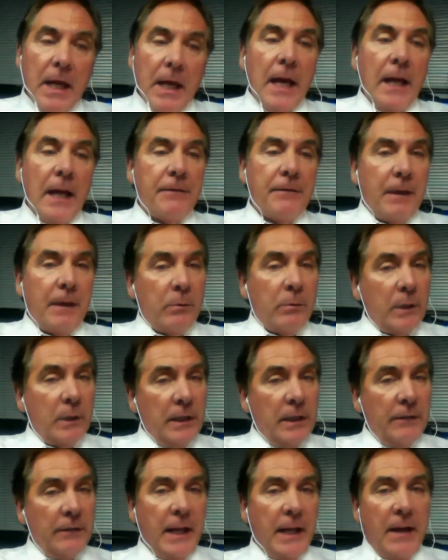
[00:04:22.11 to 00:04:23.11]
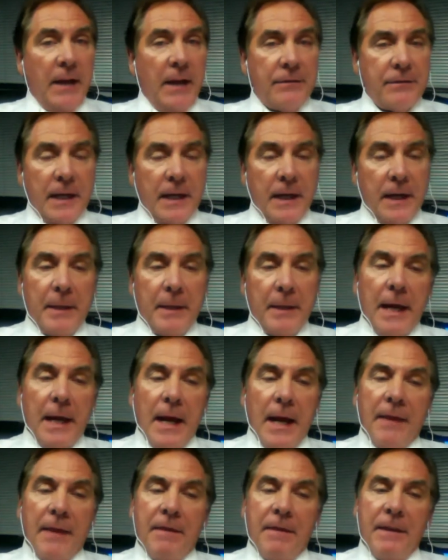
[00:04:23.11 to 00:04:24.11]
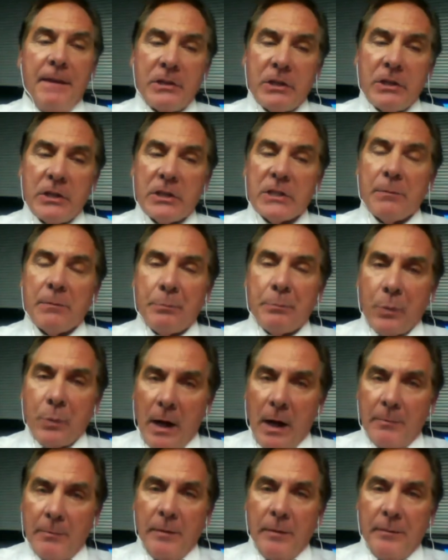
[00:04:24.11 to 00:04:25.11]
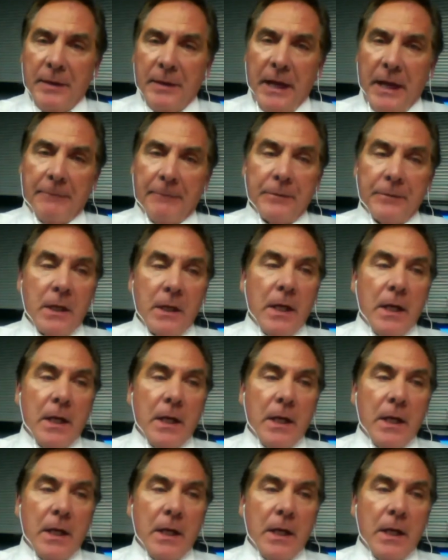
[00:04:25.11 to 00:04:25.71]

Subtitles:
and if they want to leave at halftime, and this is the problem that